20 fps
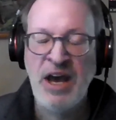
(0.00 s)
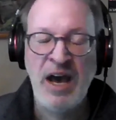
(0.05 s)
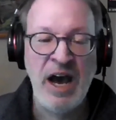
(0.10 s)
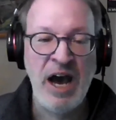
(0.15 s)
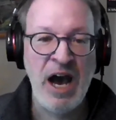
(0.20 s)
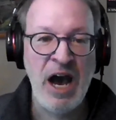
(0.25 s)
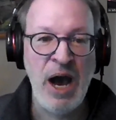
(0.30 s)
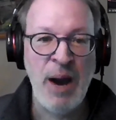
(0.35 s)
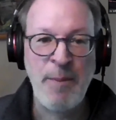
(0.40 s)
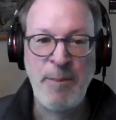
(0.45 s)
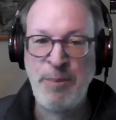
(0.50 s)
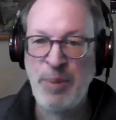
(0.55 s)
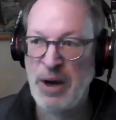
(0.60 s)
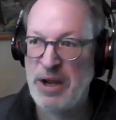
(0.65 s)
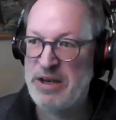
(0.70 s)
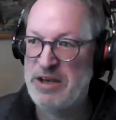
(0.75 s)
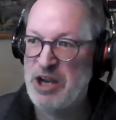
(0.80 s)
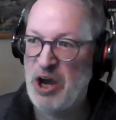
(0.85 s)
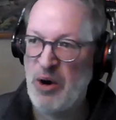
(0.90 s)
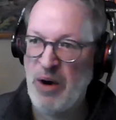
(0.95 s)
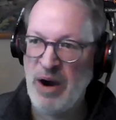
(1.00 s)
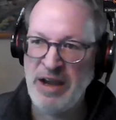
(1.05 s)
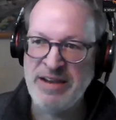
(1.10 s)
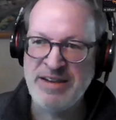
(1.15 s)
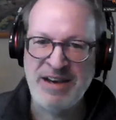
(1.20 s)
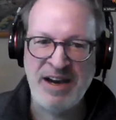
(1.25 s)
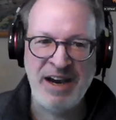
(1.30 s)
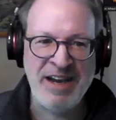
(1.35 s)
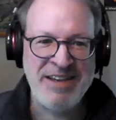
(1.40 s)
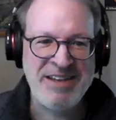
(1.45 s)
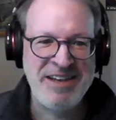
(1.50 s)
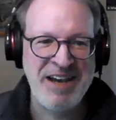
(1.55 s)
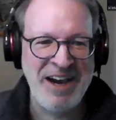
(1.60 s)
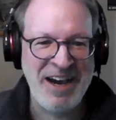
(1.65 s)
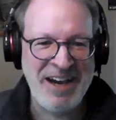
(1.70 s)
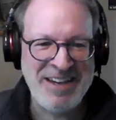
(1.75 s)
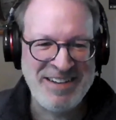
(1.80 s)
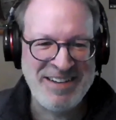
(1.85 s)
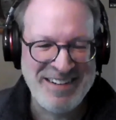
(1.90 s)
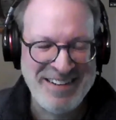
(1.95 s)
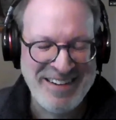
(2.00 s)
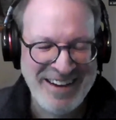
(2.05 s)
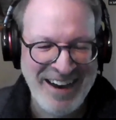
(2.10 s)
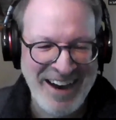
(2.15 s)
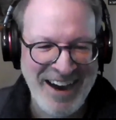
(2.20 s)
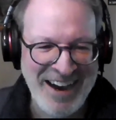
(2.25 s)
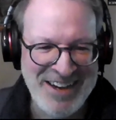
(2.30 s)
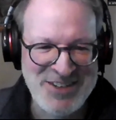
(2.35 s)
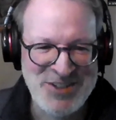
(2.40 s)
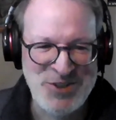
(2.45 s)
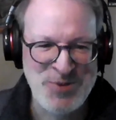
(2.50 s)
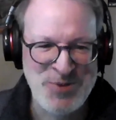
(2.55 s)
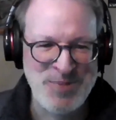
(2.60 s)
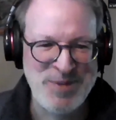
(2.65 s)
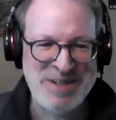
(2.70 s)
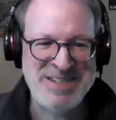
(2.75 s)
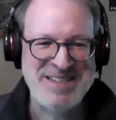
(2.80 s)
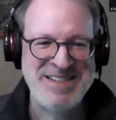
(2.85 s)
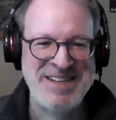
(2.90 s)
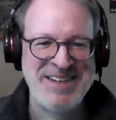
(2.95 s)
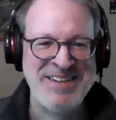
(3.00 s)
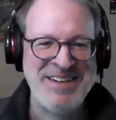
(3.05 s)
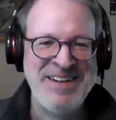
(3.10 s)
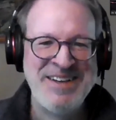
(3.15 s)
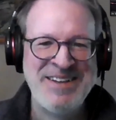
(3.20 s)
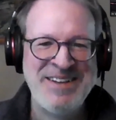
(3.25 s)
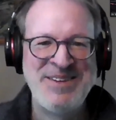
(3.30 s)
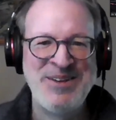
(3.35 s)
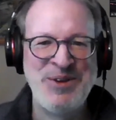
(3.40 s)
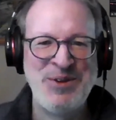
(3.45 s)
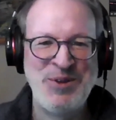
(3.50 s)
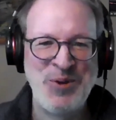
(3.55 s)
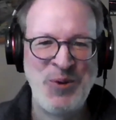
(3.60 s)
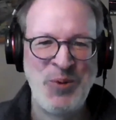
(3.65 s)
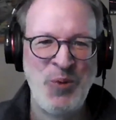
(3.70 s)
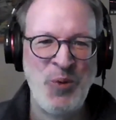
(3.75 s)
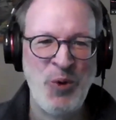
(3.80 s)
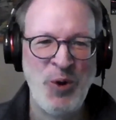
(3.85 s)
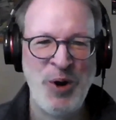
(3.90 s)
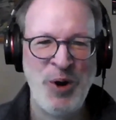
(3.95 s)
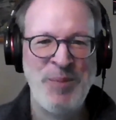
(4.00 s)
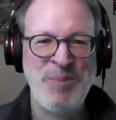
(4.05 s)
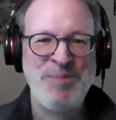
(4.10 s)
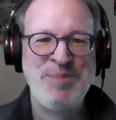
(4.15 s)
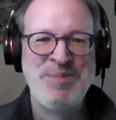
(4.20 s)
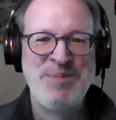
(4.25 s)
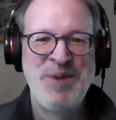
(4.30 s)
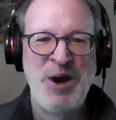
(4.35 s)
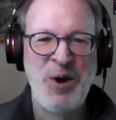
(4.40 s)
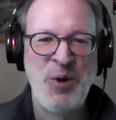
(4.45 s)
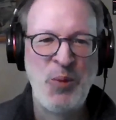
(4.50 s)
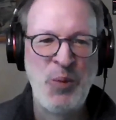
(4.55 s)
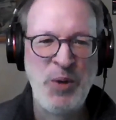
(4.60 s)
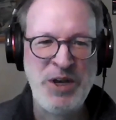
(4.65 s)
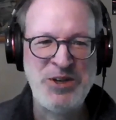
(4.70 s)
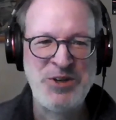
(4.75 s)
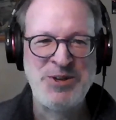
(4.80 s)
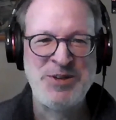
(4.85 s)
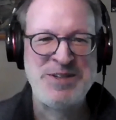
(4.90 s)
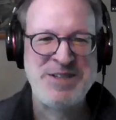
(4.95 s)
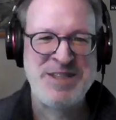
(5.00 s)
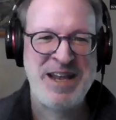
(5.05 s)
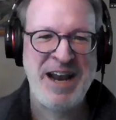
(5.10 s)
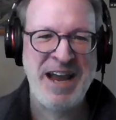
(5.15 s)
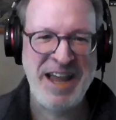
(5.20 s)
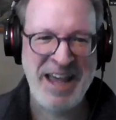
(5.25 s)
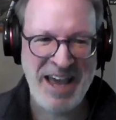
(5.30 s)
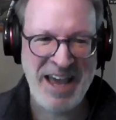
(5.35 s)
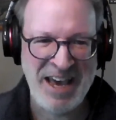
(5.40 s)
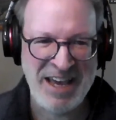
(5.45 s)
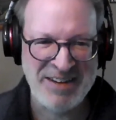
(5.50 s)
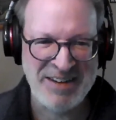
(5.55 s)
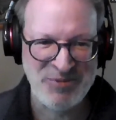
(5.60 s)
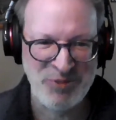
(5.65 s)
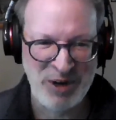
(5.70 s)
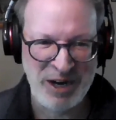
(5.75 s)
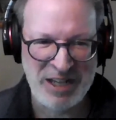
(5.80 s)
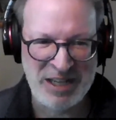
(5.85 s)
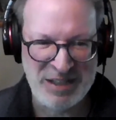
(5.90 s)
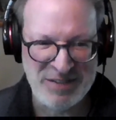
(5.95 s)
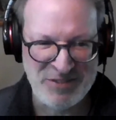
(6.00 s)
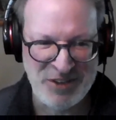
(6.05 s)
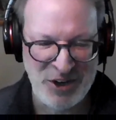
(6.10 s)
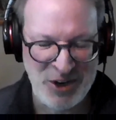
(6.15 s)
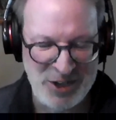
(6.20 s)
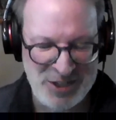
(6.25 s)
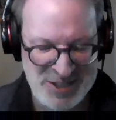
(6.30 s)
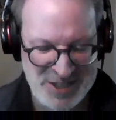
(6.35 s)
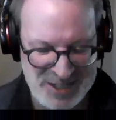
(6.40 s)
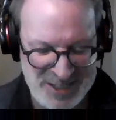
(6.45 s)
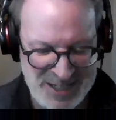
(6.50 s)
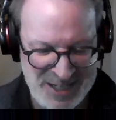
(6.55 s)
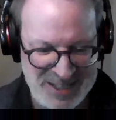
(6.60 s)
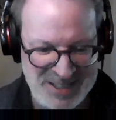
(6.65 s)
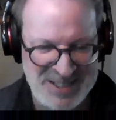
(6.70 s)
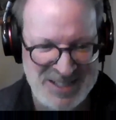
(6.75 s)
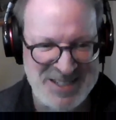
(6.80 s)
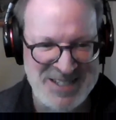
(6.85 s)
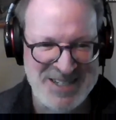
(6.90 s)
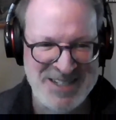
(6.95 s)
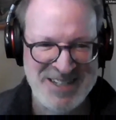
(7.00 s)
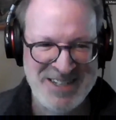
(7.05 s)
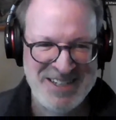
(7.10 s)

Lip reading: But no, I do miss the warm winters that I had when I lived in Austin, Texas.